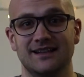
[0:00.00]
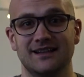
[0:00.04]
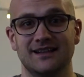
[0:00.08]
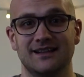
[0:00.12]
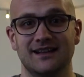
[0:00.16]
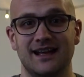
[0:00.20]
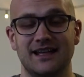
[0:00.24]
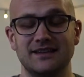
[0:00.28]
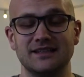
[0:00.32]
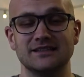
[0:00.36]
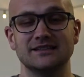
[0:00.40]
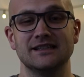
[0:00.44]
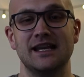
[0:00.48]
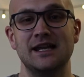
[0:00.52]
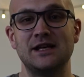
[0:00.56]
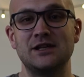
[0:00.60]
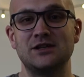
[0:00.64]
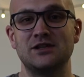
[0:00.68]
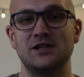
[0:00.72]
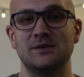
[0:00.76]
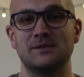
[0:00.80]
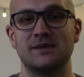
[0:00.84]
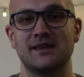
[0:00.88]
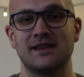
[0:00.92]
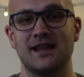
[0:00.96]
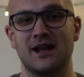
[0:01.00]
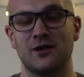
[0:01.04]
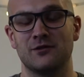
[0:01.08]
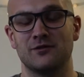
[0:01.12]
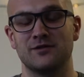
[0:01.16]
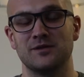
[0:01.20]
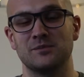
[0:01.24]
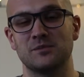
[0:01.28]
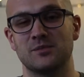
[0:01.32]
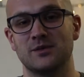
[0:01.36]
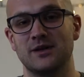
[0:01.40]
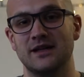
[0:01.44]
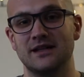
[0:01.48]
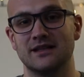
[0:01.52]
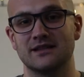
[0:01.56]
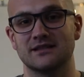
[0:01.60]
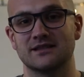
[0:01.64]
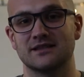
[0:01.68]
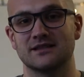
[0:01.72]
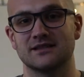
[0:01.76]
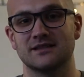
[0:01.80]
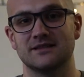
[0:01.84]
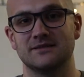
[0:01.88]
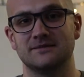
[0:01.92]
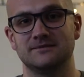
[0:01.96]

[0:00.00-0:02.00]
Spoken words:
and the leadership that often brings.